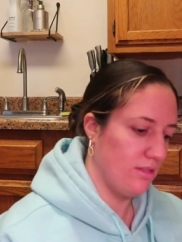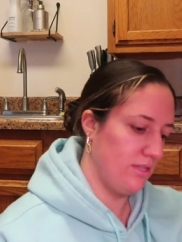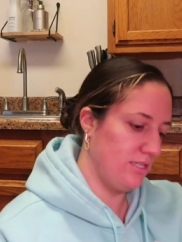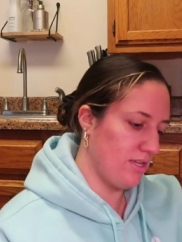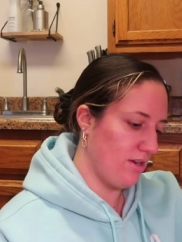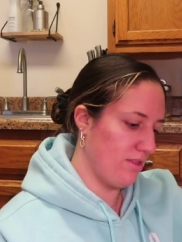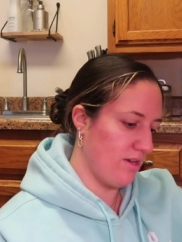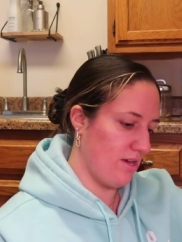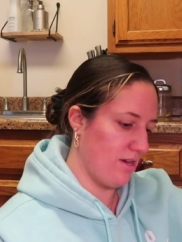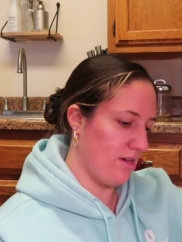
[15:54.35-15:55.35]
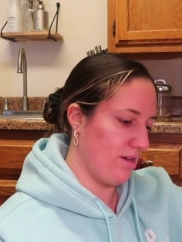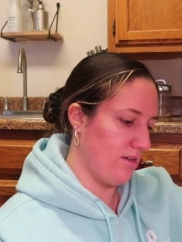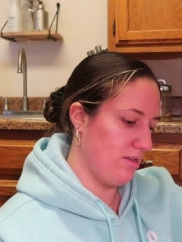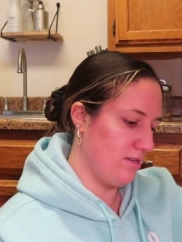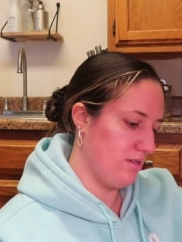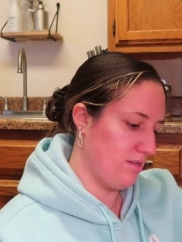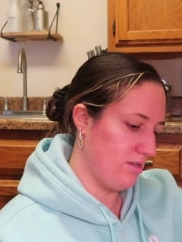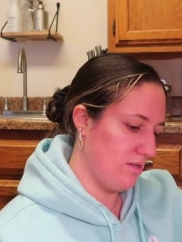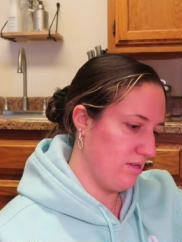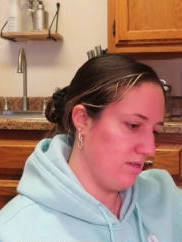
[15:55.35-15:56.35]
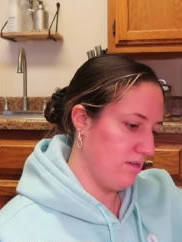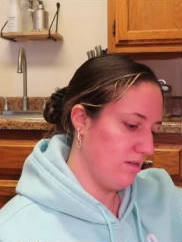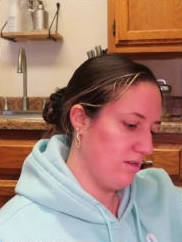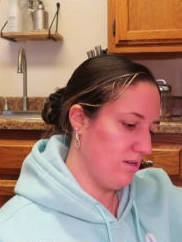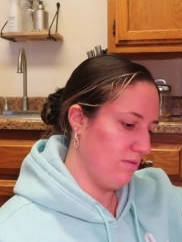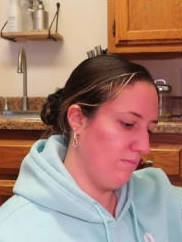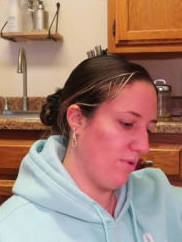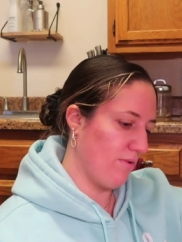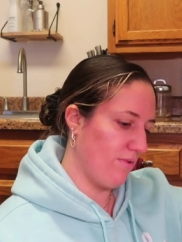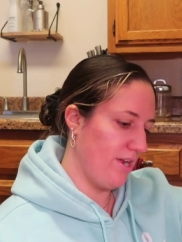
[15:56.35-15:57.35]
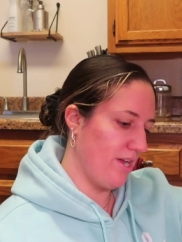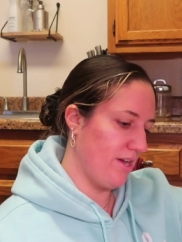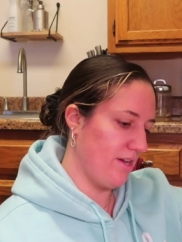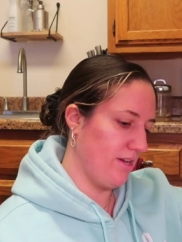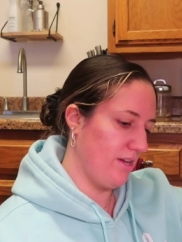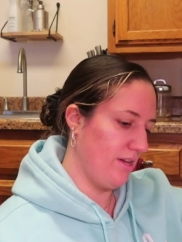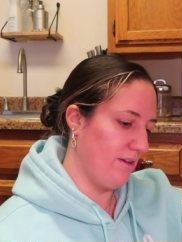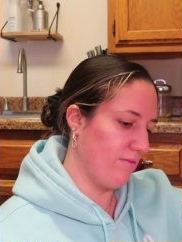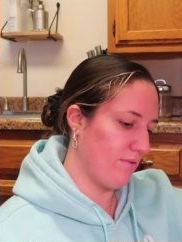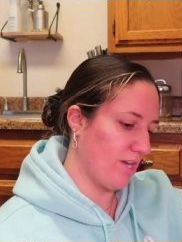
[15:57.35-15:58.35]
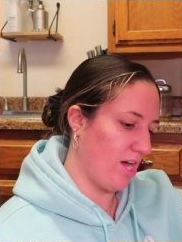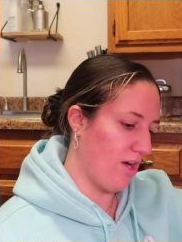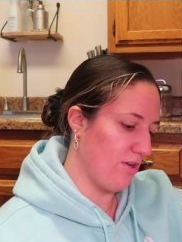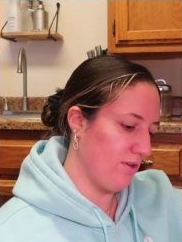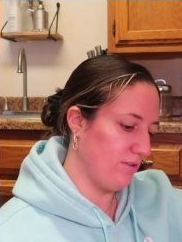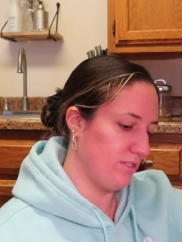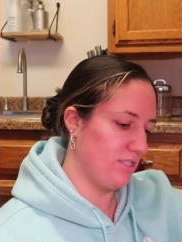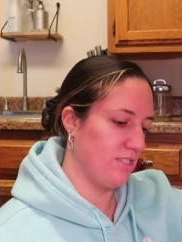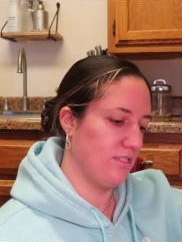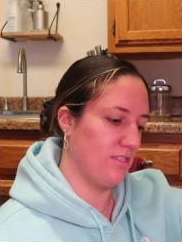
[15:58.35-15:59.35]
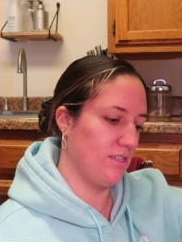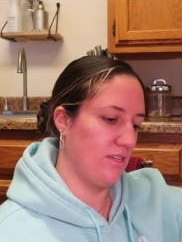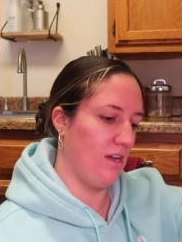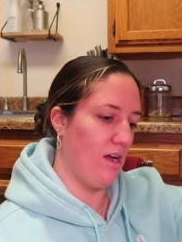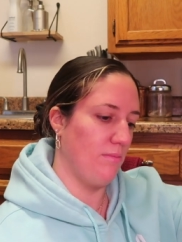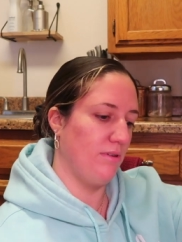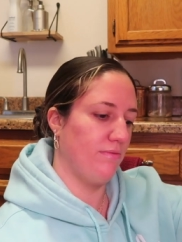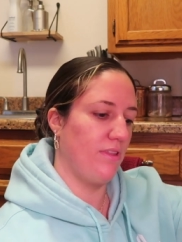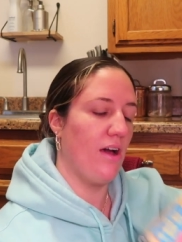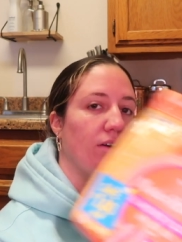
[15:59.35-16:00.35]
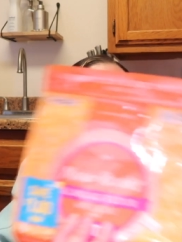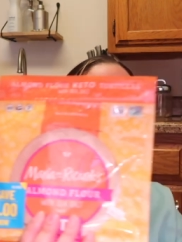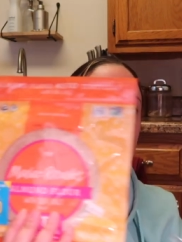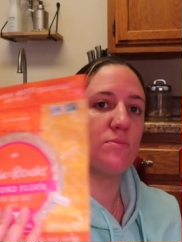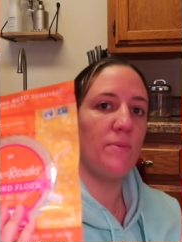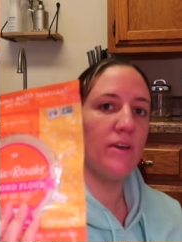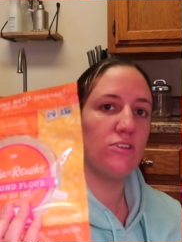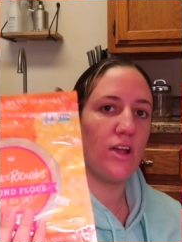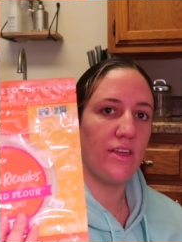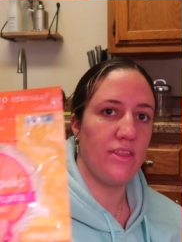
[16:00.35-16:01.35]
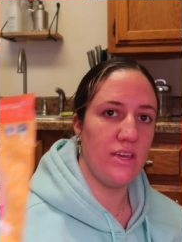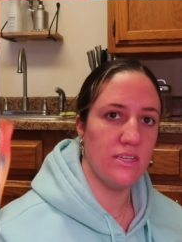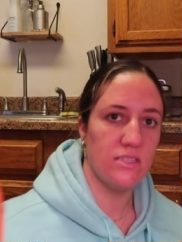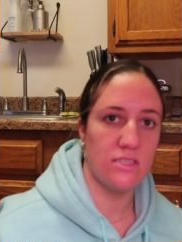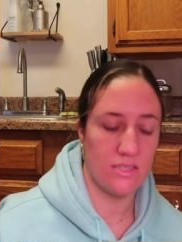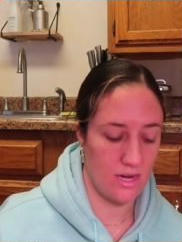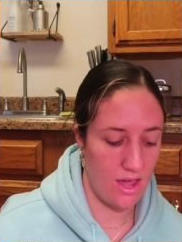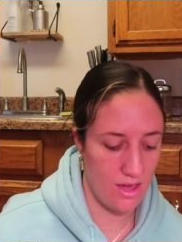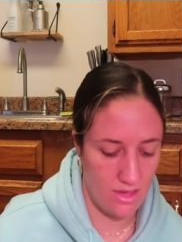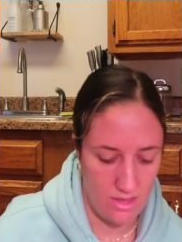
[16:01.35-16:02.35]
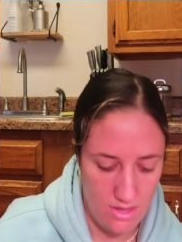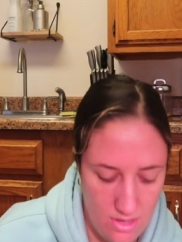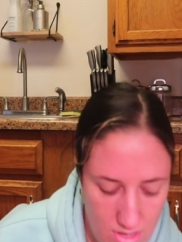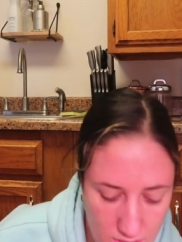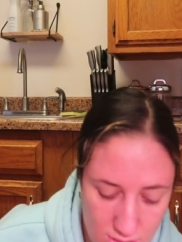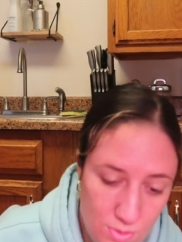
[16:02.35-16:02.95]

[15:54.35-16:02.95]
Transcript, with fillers: These are the Maria and Ricardo's almond flour. So maybe I'll try these today because